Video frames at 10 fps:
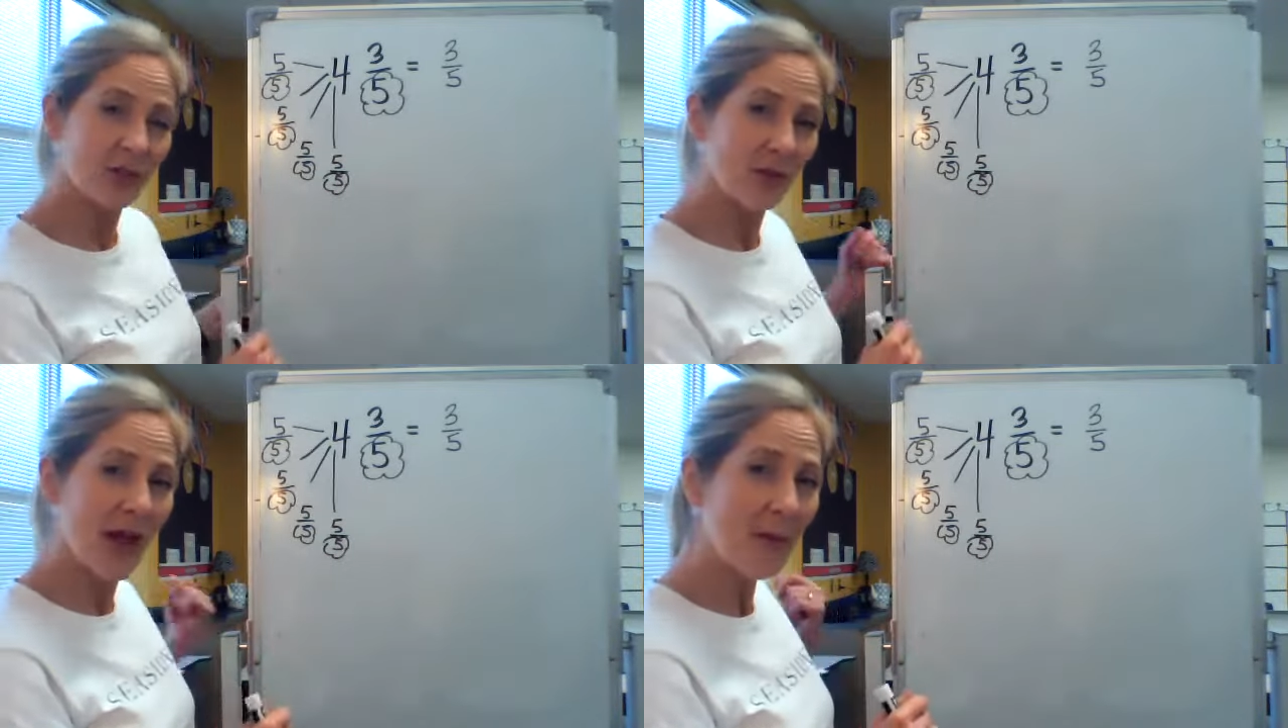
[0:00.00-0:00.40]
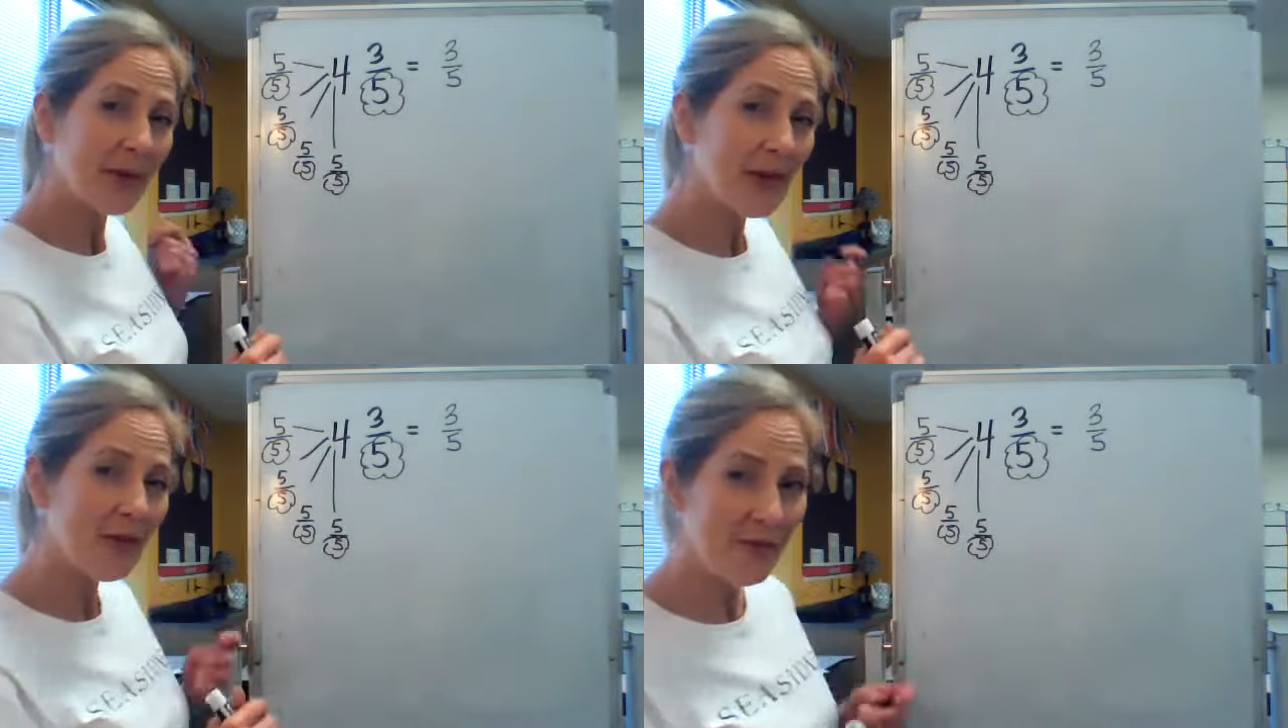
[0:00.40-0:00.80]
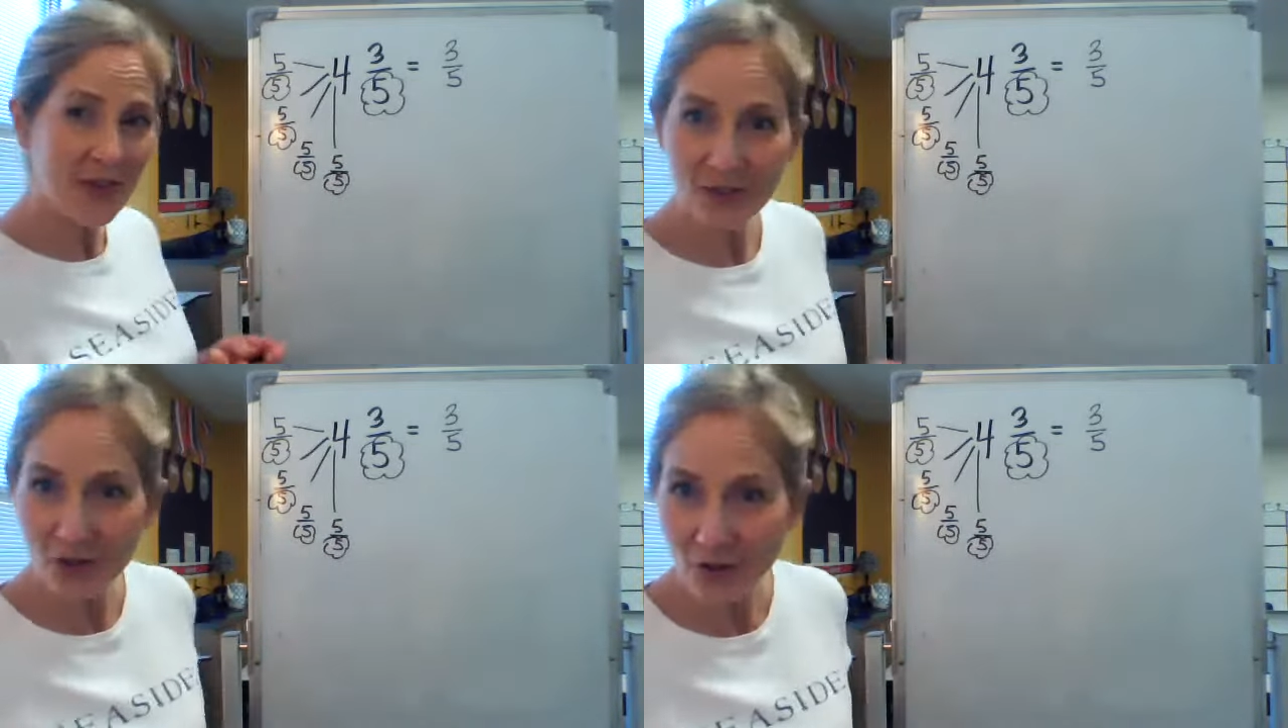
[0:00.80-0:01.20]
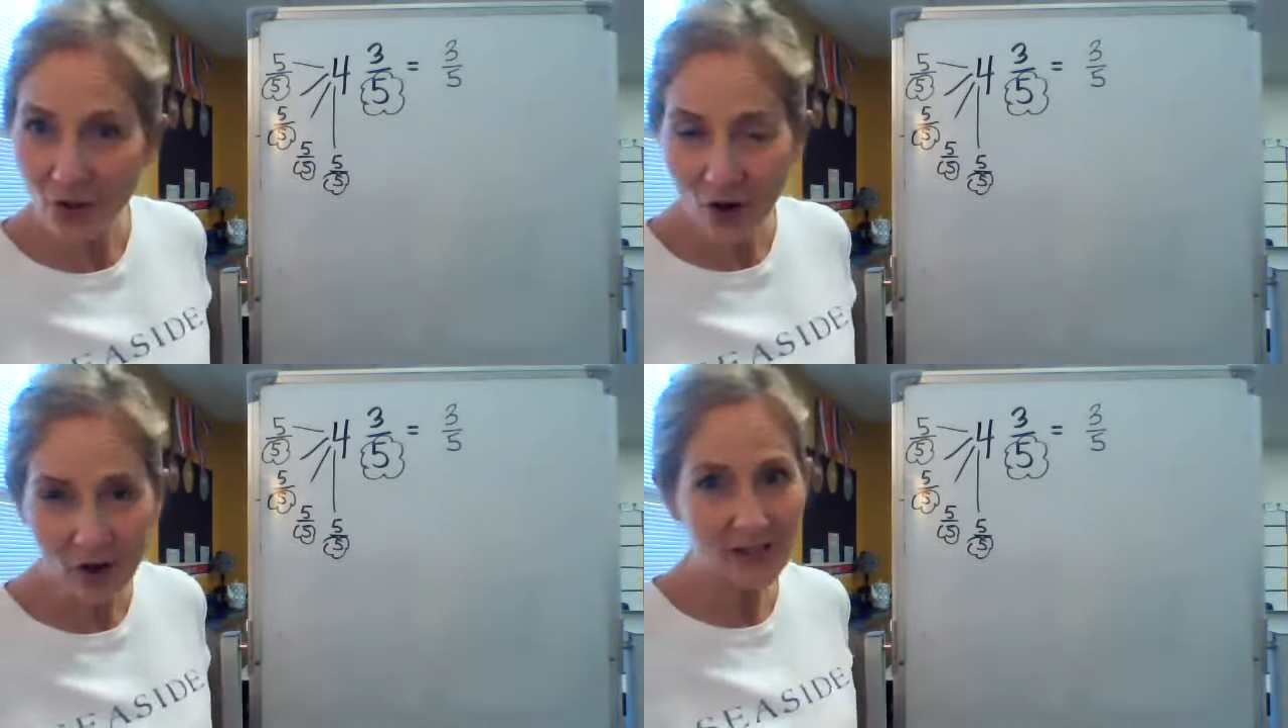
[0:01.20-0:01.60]
So how many fifths are
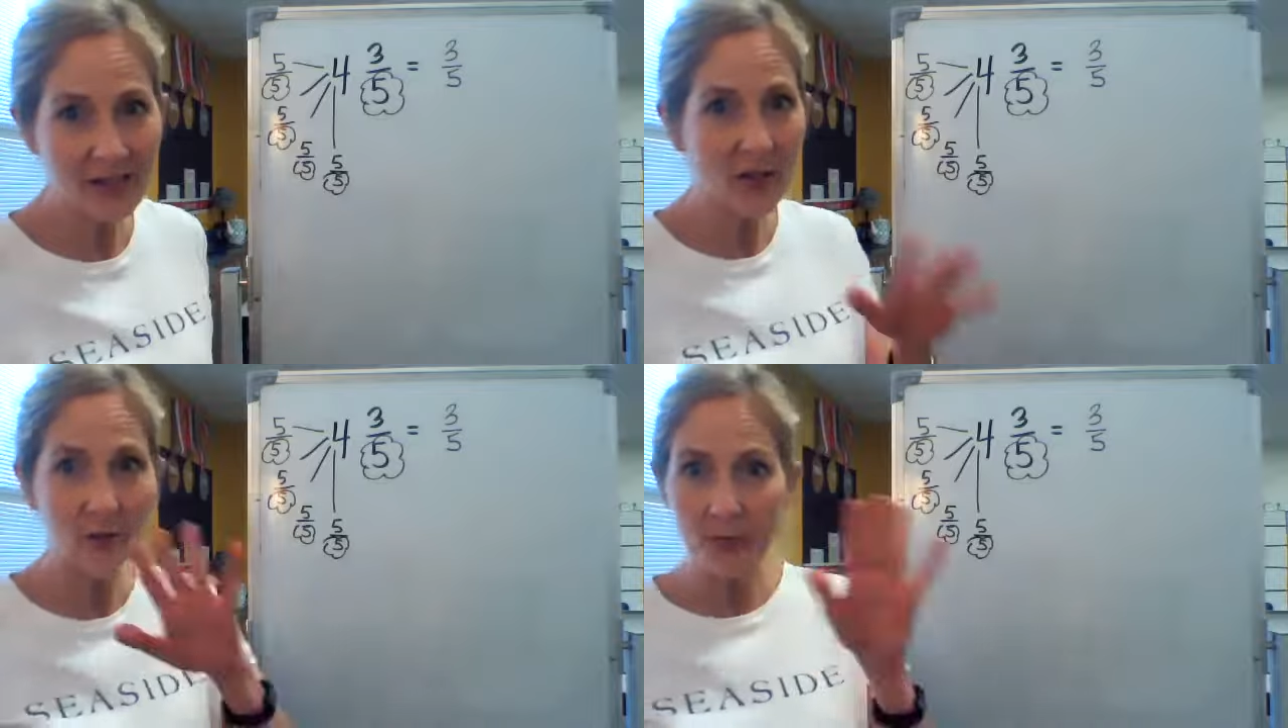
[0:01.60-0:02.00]
there altogether